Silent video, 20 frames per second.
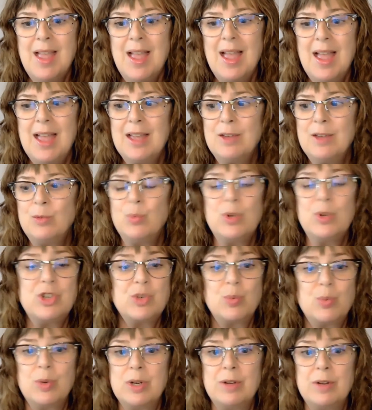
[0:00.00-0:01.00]
and
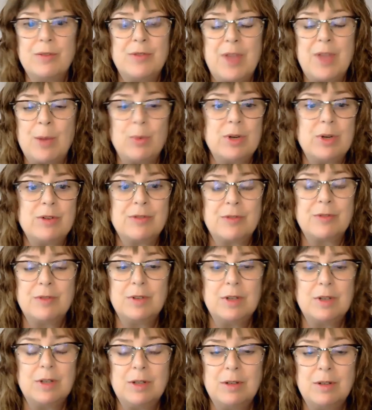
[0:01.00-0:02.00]
which would have that would have
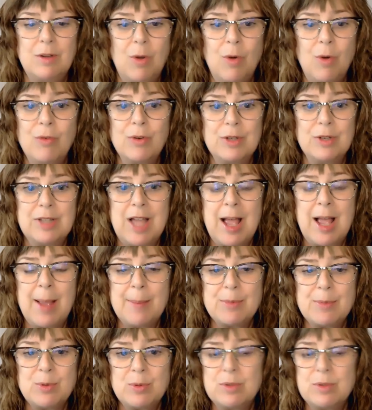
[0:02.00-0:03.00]

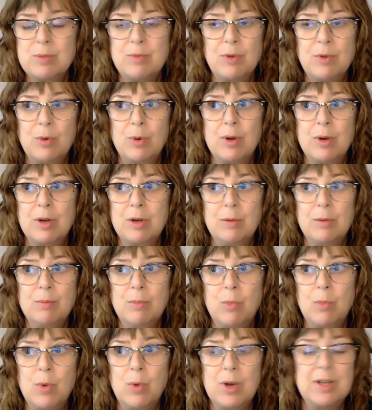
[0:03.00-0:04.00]
overlapped or
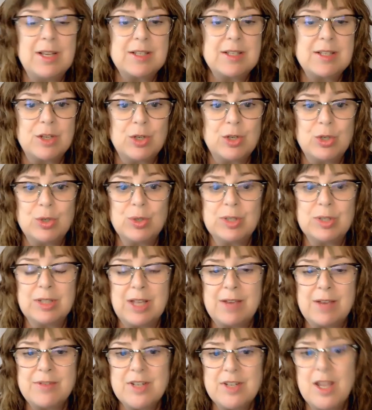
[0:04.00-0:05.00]
more or less concurrent
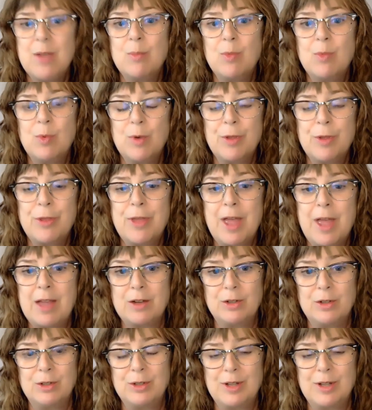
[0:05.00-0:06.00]
lifetime with that
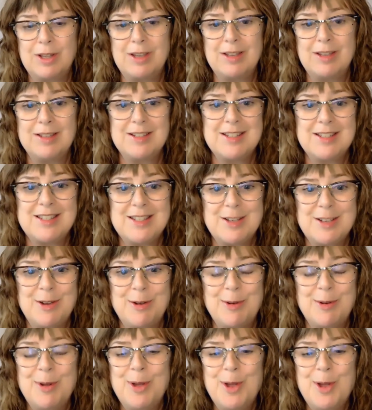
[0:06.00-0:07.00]
client.
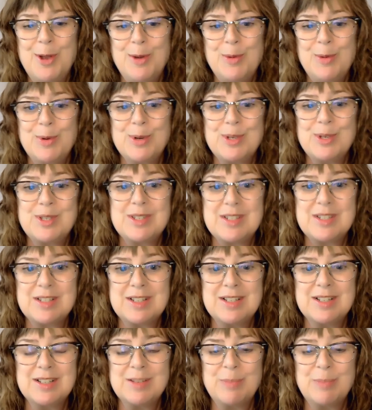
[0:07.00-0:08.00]
So we're
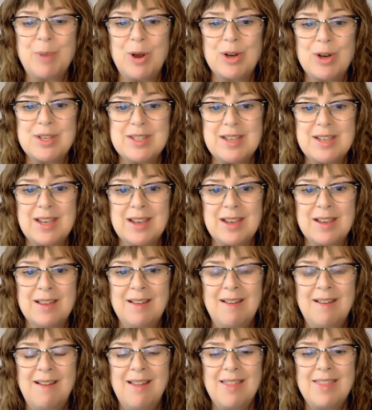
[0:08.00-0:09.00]
still parsing
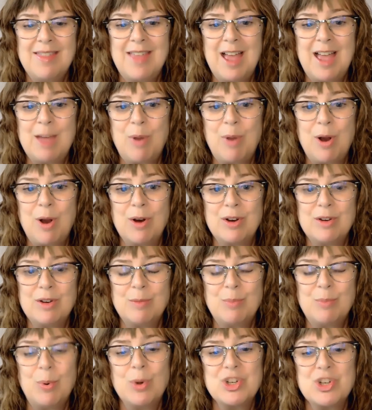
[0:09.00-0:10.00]
that part
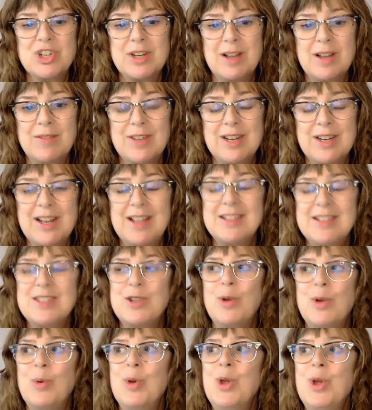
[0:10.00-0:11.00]
portion of it. And
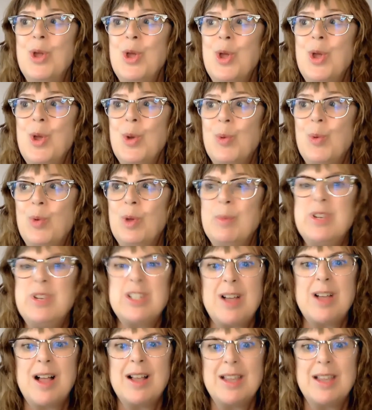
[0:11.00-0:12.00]
so we'll be
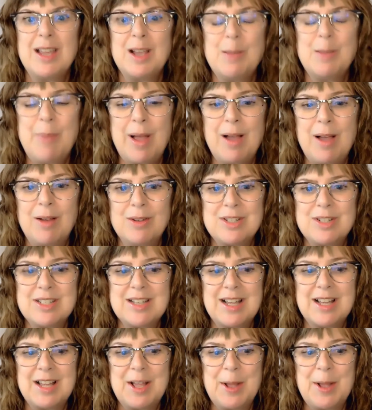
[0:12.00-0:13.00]
talking about
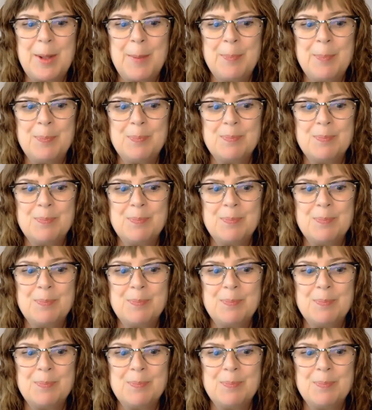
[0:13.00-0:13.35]
um,